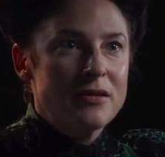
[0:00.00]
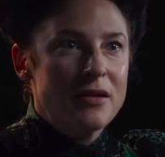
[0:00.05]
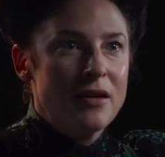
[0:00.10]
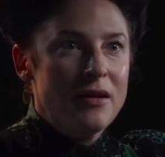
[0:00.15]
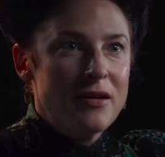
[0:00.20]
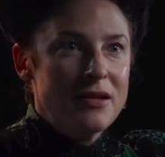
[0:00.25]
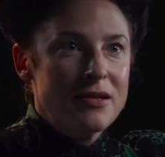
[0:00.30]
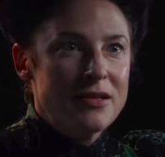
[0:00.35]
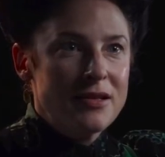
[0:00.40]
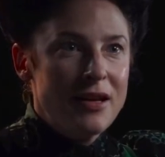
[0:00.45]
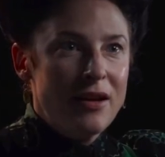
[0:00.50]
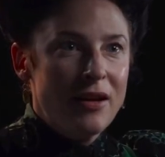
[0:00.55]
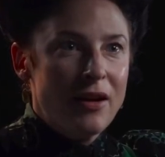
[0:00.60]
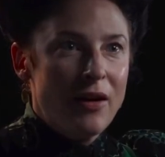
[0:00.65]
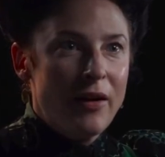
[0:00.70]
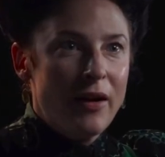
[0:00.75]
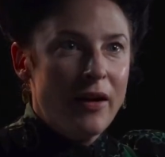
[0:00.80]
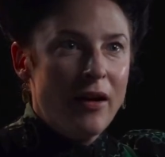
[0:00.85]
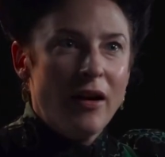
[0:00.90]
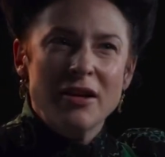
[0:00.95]
the entire scene
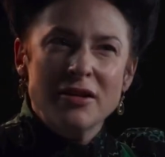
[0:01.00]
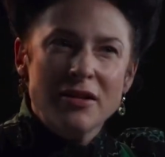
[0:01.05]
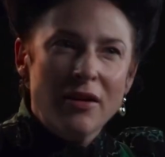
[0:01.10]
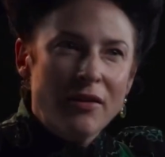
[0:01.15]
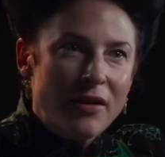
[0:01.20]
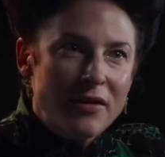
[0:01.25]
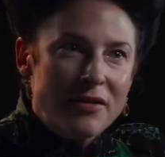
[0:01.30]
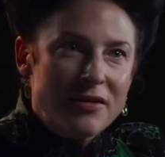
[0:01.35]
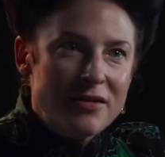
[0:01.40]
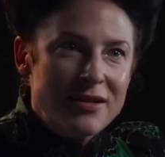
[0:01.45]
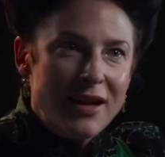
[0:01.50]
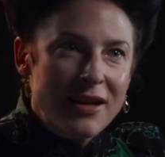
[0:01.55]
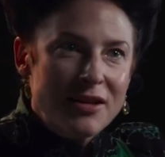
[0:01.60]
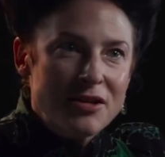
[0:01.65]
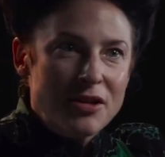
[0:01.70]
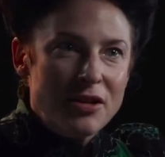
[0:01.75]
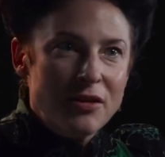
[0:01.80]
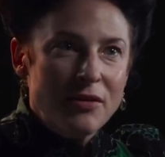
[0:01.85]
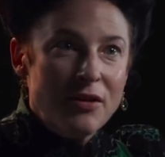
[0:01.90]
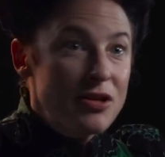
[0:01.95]
going, I don't
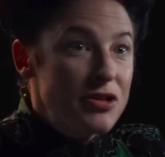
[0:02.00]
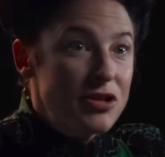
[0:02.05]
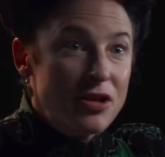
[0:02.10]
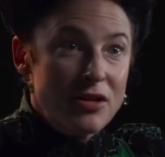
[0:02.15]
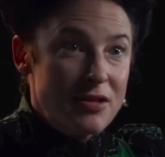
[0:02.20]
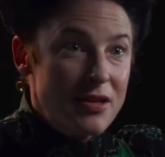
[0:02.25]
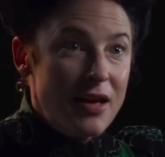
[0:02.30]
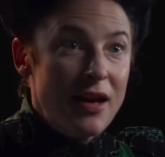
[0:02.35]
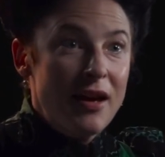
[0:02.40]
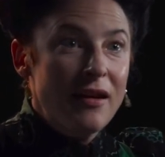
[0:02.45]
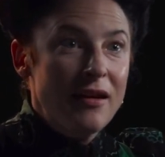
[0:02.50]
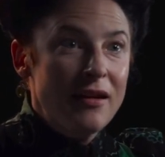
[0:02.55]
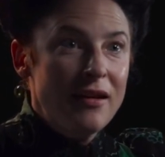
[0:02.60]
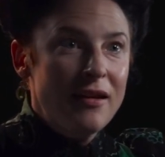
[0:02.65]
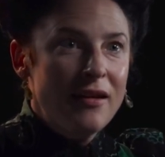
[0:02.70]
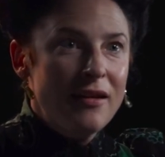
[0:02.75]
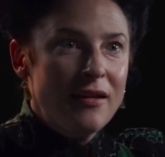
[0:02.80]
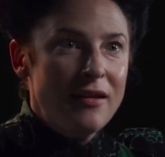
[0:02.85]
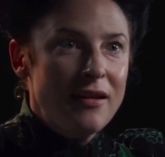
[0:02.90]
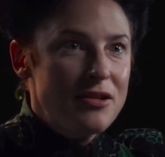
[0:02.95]
understand you. It's just there.
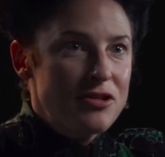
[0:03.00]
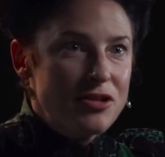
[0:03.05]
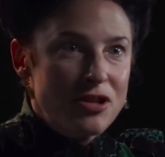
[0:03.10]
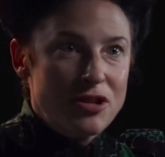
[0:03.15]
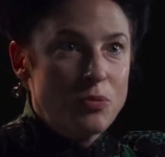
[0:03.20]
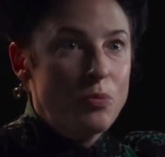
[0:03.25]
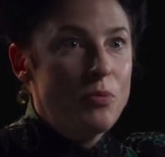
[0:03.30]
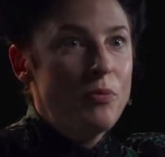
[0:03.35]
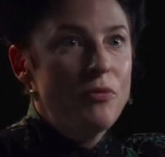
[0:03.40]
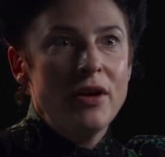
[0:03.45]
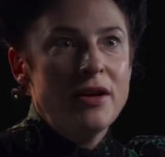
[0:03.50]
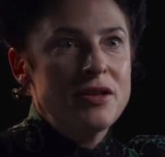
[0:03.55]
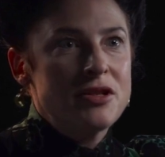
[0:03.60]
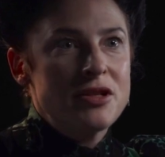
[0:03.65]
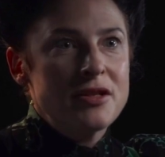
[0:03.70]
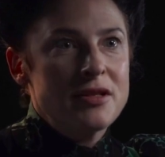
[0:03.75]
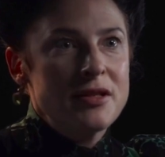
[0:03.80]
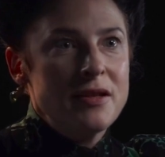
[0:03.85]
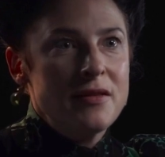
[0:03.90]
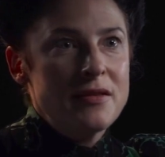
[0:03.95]

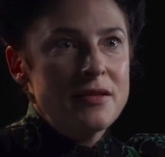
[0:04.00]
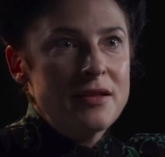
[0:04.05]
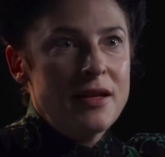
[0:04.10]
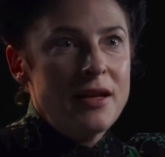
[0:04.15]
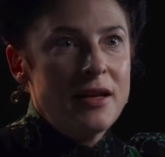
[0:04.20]
It's just in the